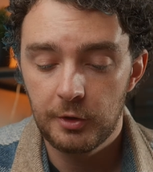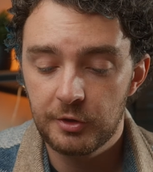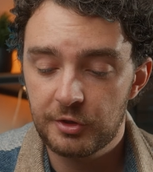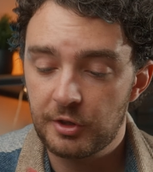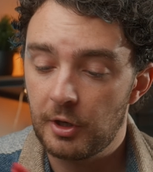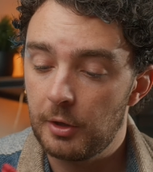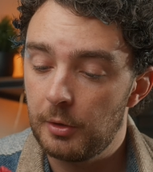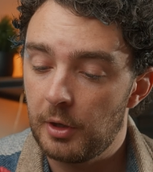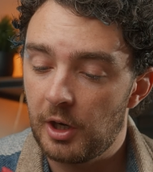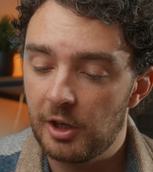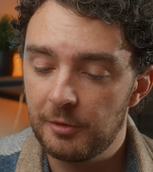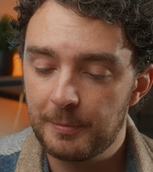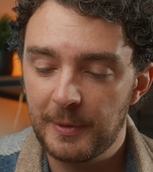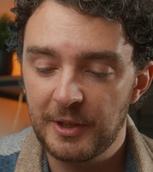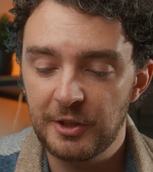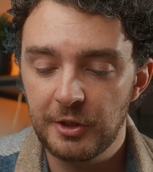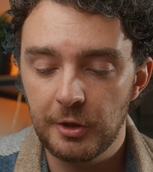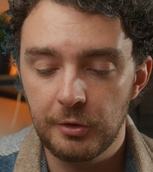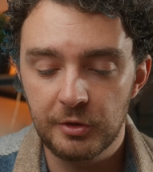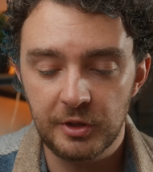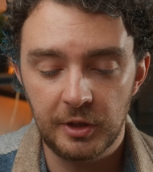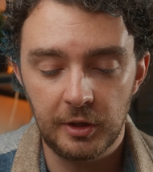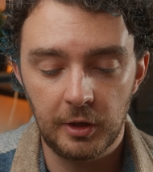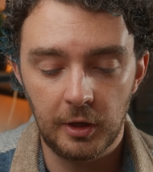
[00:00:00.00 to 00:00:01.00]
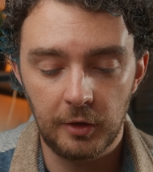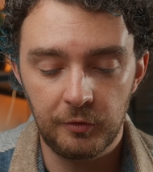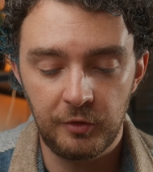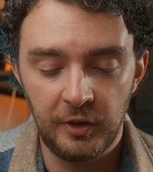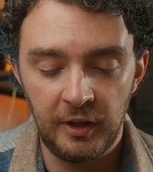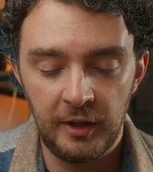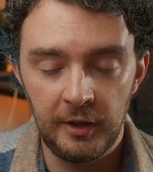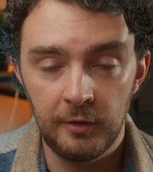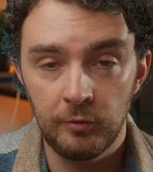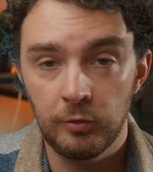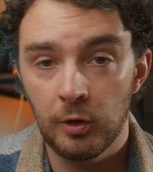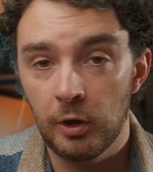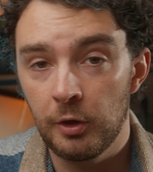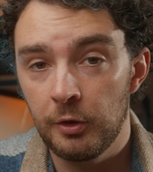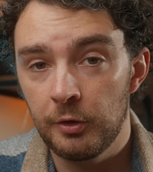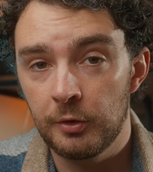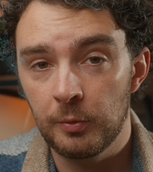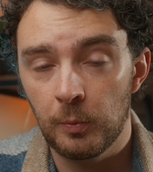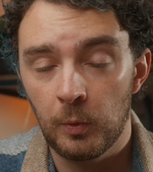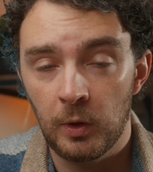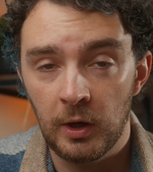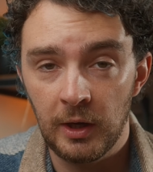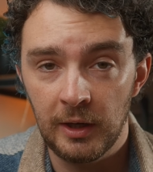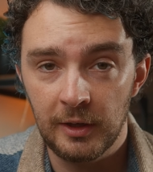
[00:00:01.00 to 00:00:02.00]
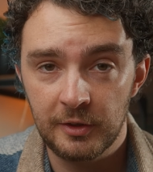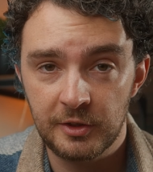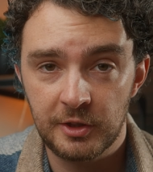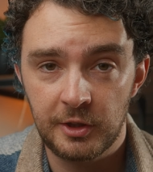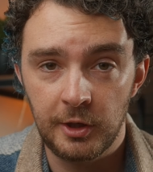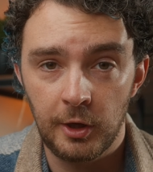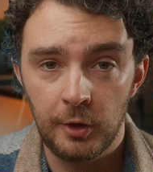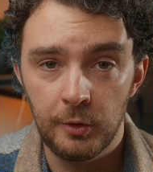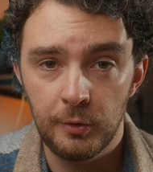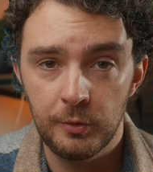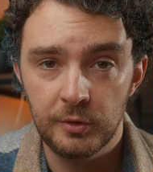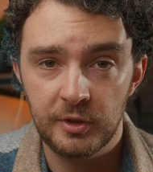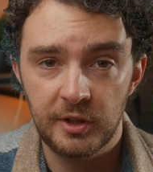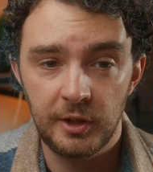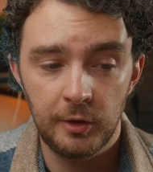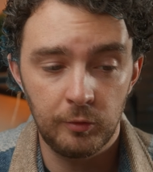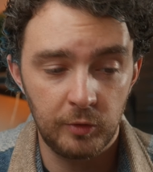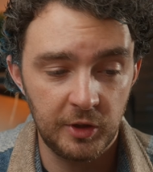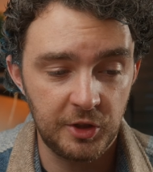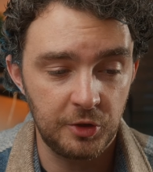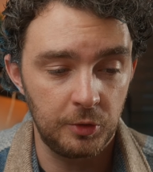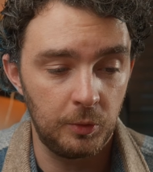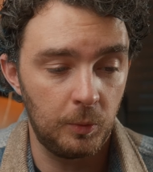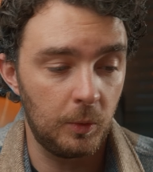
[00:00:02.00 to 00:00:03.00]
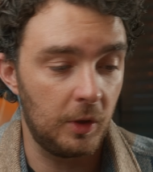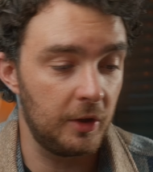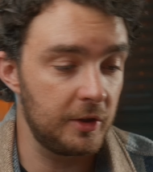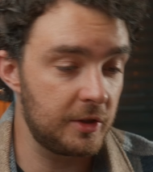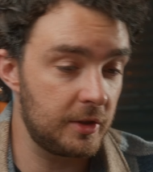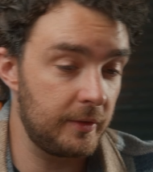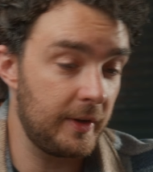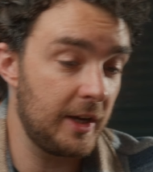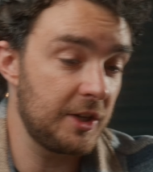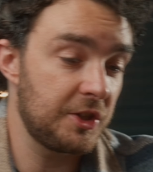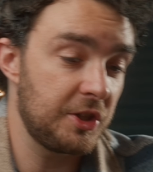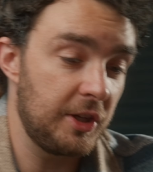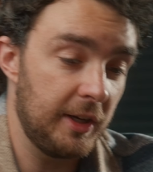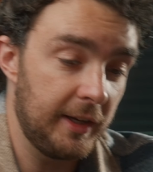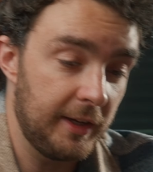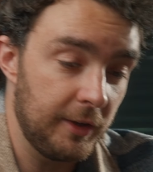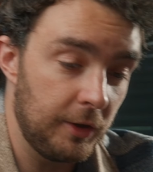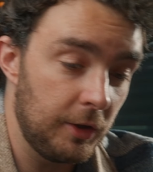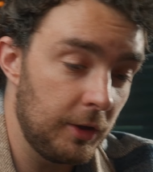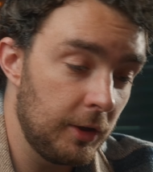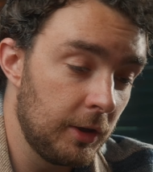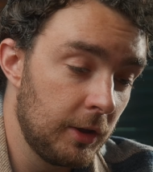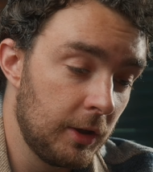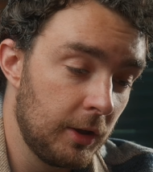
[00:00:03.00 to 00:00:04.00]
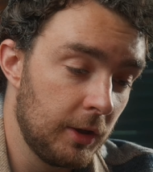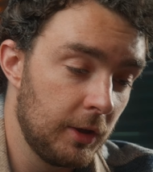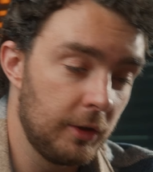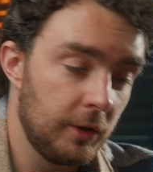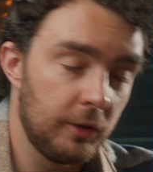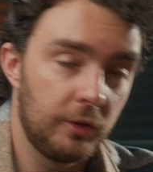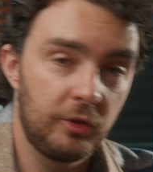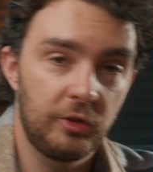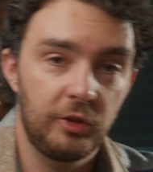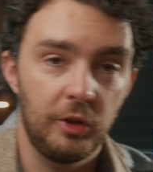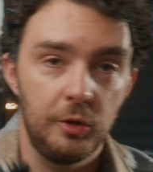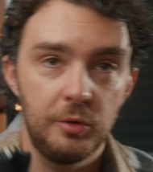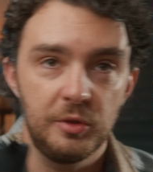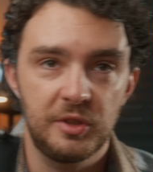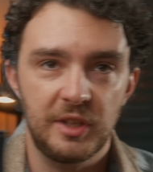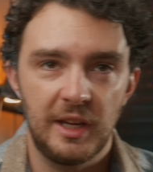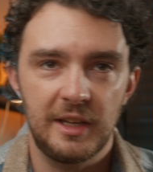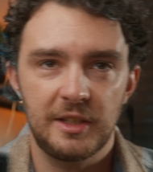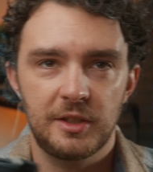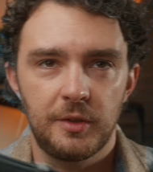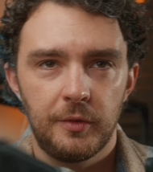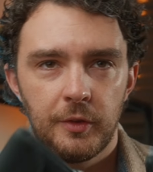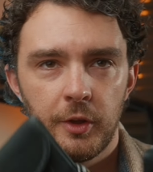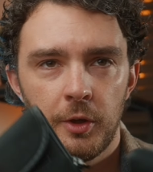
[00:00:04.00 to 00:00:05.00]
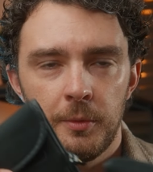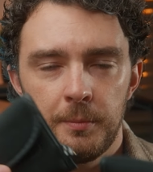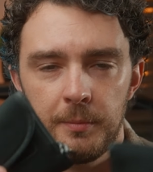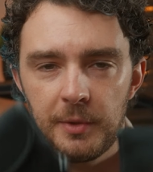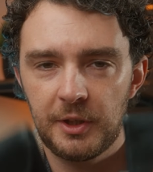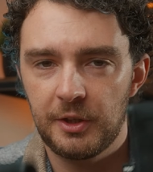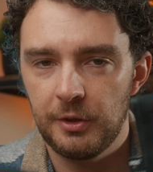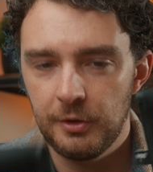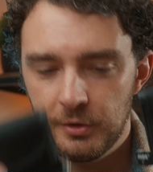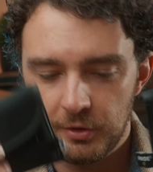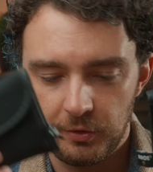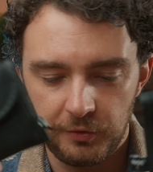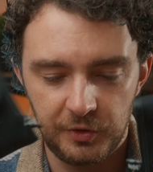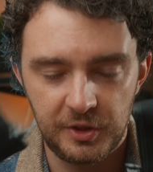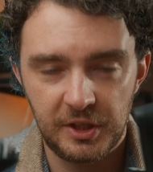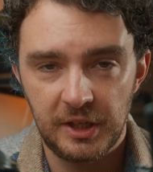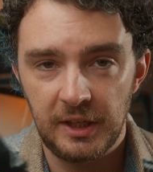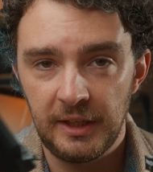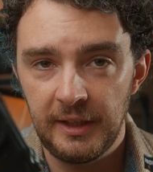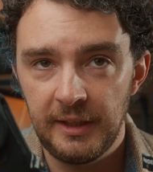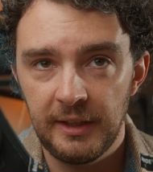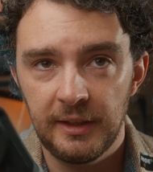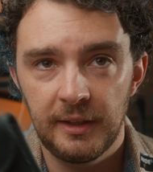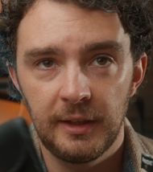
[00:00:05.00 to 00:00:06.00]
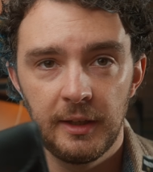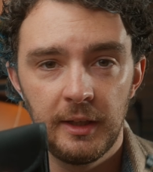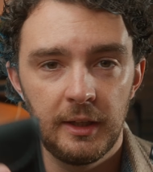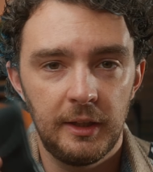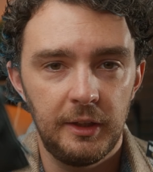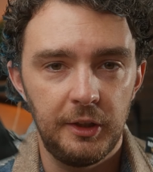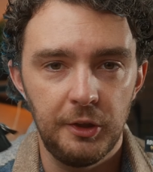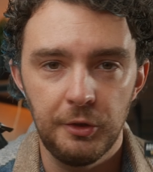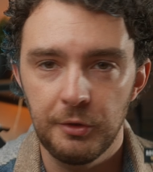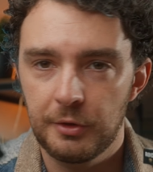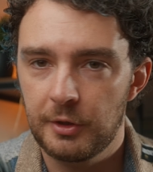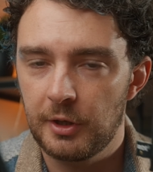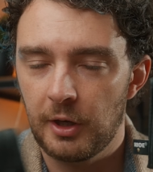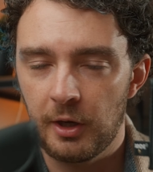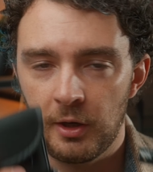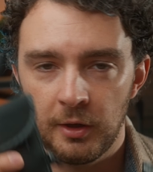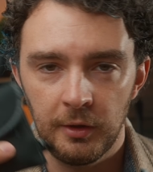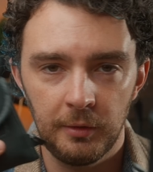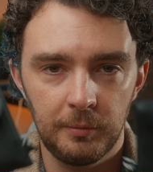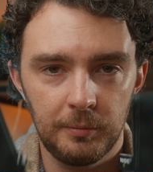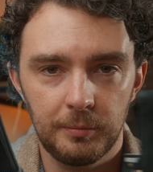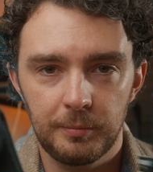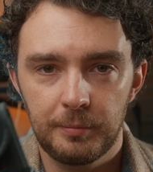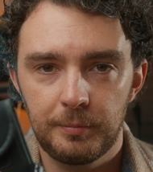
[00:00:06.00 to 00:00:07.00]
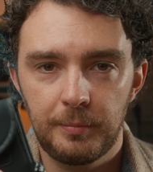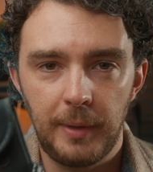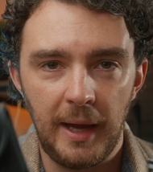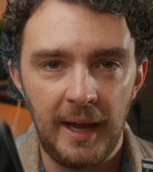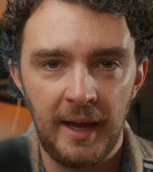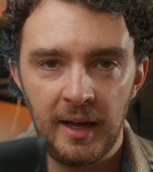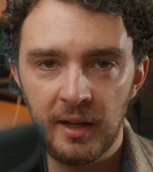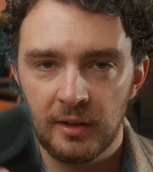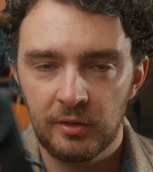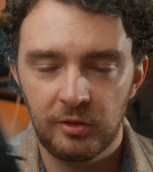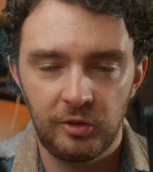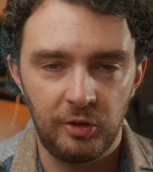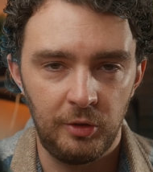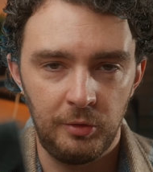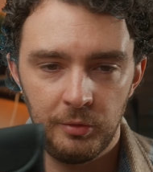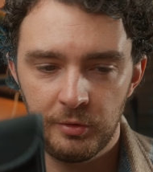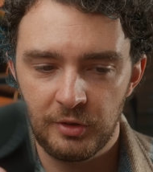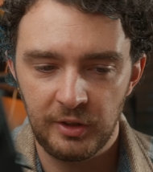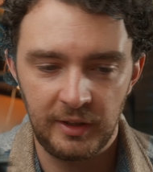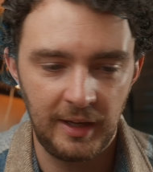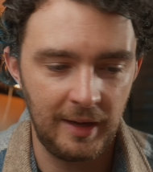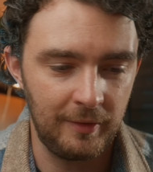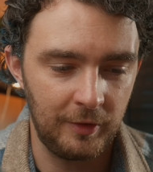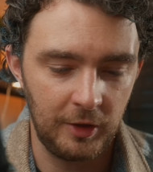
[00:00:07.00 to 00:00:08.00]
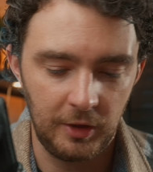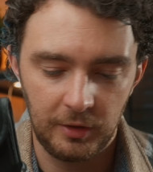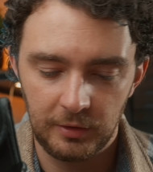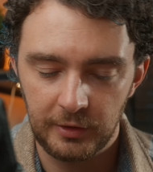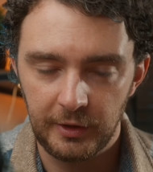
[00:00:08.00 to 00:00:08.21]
So I've been using the Rode Wireless Go's, the original ones. I've actually got 2 sets of them because obviously you can't pair 2 together.